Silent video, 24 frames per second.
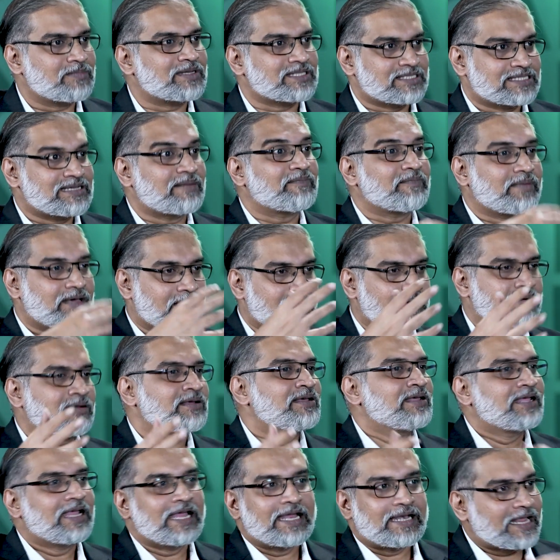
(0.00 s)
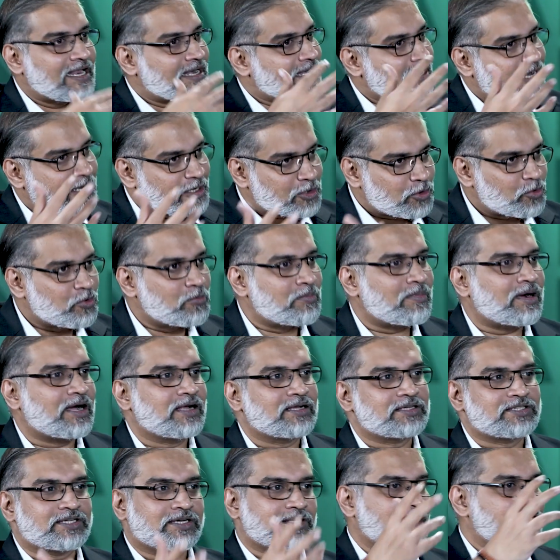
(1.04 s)
but somewhere it can get too
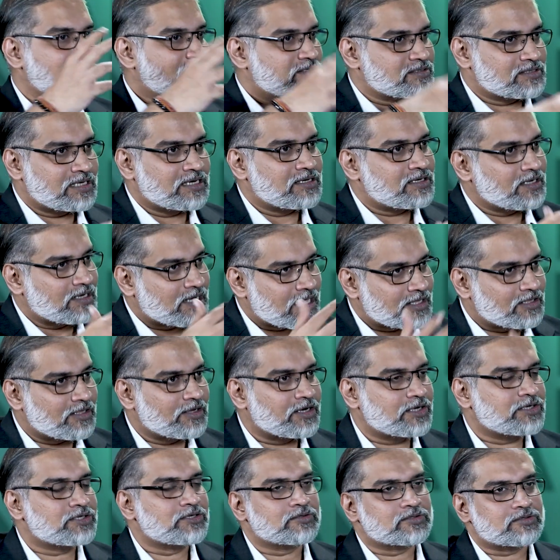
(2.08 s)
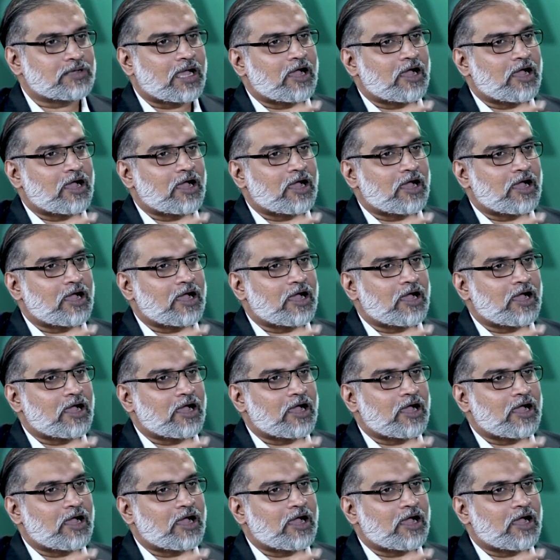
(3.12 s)
much, it can result in other issues.